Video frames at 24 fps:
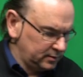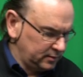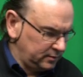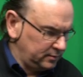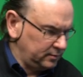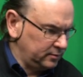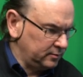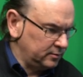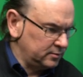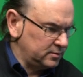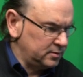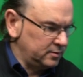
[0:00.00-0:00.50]

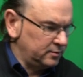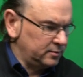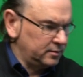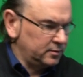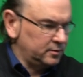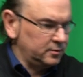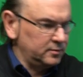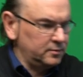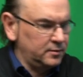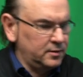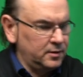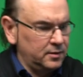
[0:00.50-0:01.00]
And also the
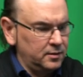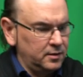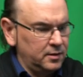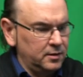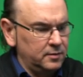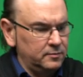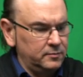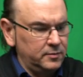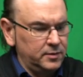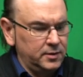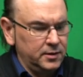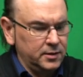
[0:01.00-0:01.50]
hot gun
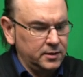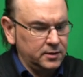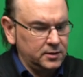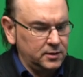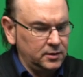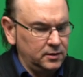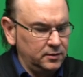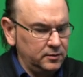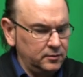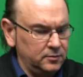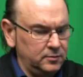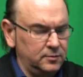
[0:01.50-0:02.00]
can be
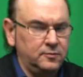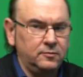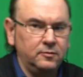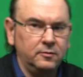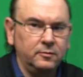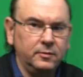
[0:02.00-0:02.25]
actually useful